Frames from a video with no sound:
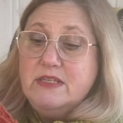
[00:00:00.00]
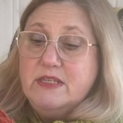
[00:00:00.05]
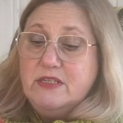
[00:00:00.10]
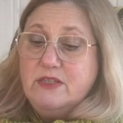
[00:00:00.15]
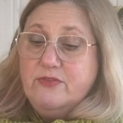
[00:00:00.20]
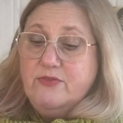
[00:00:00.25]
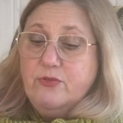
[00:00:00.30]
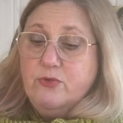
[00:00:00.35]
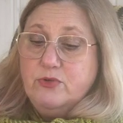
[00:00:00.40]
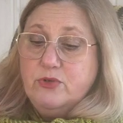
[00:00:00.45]
it
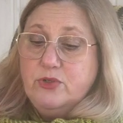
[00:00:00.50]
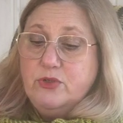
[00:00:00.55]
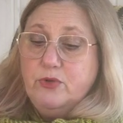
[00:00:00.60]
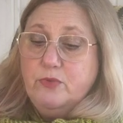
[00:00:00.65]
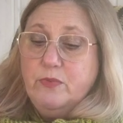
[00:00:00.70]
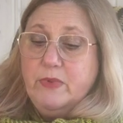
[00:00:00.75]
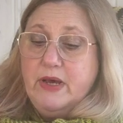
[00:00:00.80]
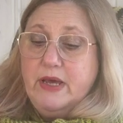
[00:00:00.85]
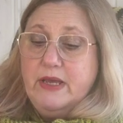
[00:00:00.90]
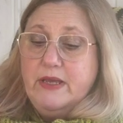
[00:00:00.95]
to
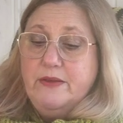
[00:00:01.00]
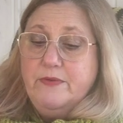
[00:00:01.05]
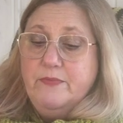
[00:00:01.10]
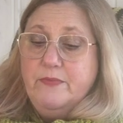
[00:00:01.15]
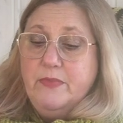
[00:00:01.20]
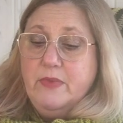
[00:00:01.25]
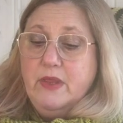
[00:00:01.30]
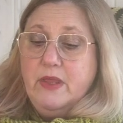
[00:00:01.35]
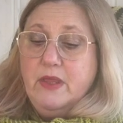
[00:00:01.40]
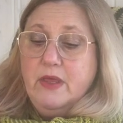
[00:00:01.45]
my
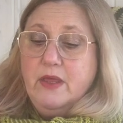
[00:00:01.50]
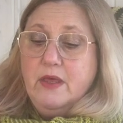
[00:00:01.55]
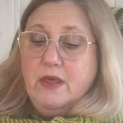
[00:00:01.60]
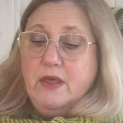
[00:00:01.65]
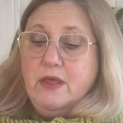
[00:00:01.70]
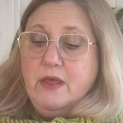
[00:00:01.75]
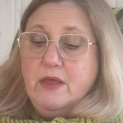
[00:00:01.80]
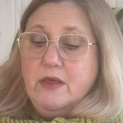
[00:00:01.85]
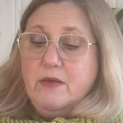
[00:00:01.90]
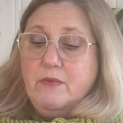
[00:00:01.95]

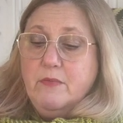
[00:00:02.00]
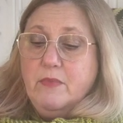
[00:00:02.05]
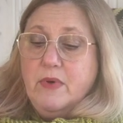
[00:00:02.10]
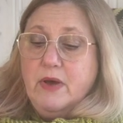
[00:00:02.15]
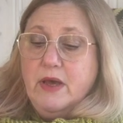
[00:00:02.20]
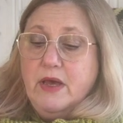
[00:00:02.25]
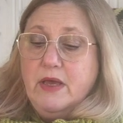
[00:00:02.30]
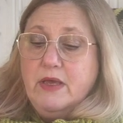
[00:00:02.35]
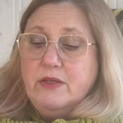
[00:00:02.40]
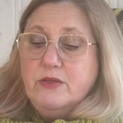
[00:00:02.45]

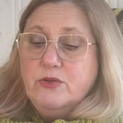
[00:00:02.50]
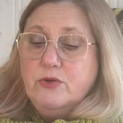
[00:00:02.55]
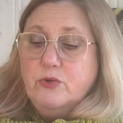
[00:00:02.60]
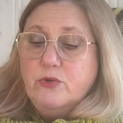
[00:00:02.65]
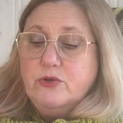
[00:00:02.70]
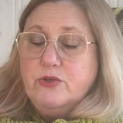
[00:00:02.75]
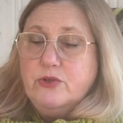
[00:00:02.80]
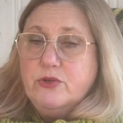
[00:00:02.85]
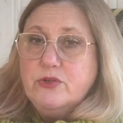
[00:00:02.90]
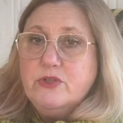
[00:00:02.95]

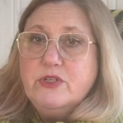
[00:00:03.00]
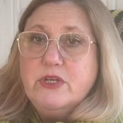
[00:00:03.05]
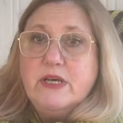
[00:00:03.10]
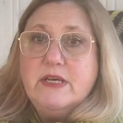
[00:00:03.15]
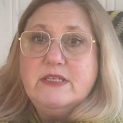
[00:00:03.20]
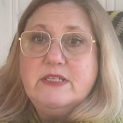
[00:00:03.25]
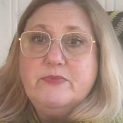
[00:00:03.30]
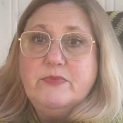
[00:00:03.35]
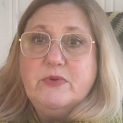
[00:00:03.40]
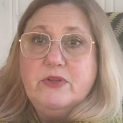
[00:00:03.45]
daughter's
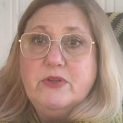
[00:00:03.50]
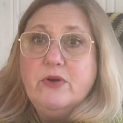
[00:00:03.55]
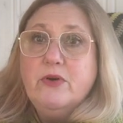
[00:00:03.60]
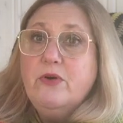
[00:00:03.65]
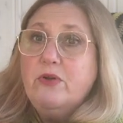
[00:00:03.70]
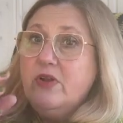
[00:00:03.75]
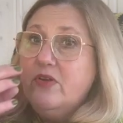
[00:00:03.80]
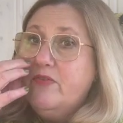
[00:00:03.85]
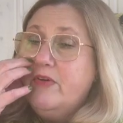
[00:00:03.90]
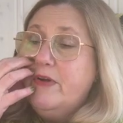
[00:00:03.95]
husband
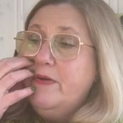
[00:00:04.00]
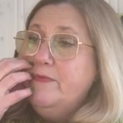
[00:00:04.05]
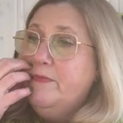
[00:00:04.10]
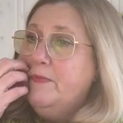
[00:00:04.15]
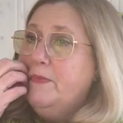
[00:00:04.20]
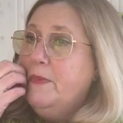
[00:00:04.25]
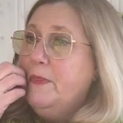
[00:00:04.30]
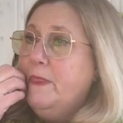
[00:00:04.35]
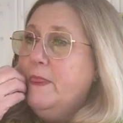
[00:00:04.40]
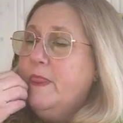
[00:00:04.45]
Oliver,
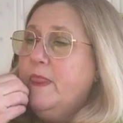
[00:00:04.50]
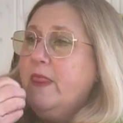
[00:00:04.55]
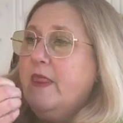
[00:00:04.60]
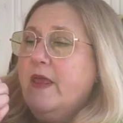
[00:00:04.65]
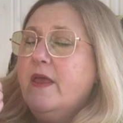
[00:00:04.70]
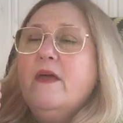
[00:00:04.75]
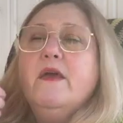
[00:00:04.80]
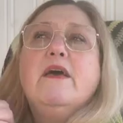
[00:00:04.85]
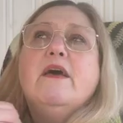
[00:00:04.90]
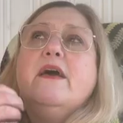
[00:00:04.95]

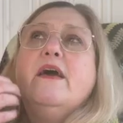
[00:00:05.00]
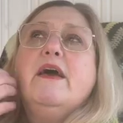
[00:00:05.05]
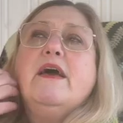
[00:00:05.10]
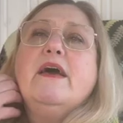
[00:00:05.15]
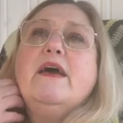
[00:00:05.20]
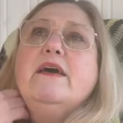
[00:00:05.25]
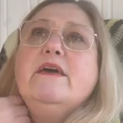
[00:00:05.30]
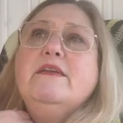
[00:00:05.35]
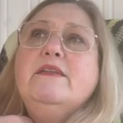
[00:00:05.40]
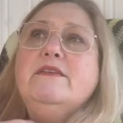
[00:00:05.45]

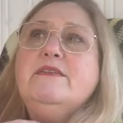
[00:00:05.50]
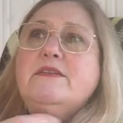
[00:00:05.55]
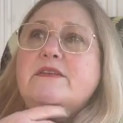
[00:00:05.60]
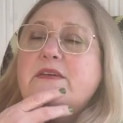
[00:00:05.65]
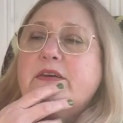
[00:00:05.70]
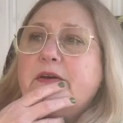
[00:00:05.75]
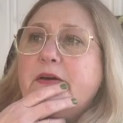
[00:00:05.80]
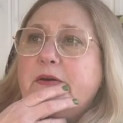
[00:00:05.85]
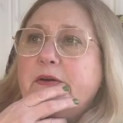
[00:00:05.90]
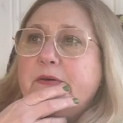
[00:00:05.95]
and
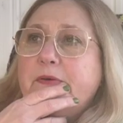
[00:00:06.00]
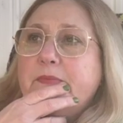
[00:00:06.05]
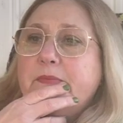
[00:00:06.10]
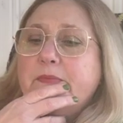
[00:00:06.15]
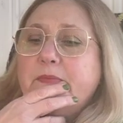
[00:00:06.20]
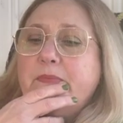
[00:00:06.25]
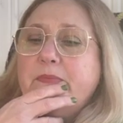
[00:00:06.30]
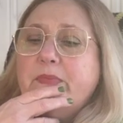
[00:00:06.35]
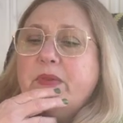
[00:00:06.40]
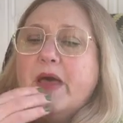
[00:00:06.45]

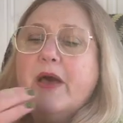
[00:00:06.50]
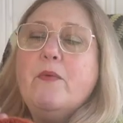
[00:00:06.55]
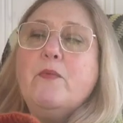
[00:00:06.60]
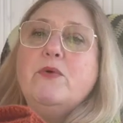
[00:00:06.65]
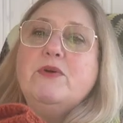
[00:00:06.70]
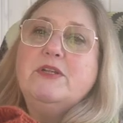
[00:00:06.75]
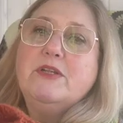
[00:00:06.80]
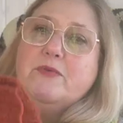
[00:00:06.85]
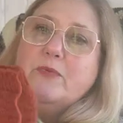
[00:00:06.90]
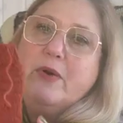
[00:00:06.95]
I
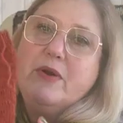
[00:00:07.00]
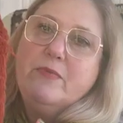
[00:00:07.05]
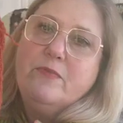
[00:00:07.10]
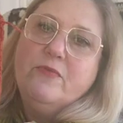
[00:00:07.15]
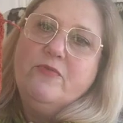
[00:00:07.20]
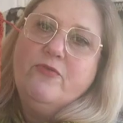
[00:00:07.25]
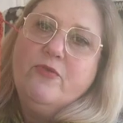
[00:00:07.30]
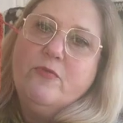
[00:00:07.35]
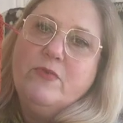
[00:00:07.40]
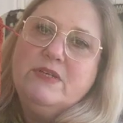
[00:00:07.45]
wanted one
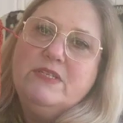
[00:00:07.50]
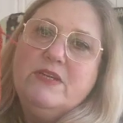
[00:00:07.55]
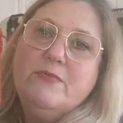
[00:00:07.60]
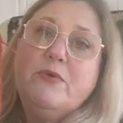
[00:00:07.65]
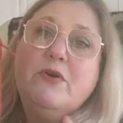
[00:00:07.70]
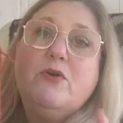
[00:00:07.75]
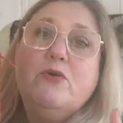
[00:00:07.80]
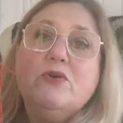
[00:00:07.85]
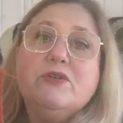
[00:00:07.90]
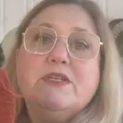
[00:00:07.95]
for myself
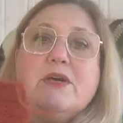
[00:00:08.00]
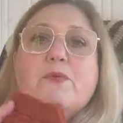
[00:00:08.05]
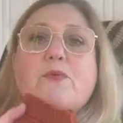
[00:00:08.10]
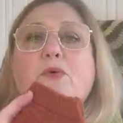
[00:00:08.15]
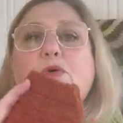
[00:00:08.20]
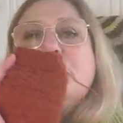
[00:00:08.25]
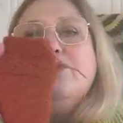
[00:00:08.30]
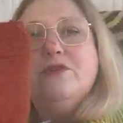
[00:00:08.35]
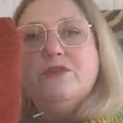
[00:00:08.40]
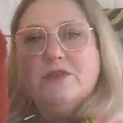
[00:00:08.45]
because I
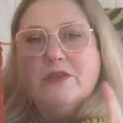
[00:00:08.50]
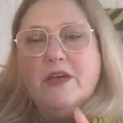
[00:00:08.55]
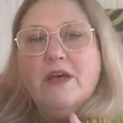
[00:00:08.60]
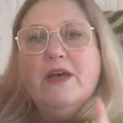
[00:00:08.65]
want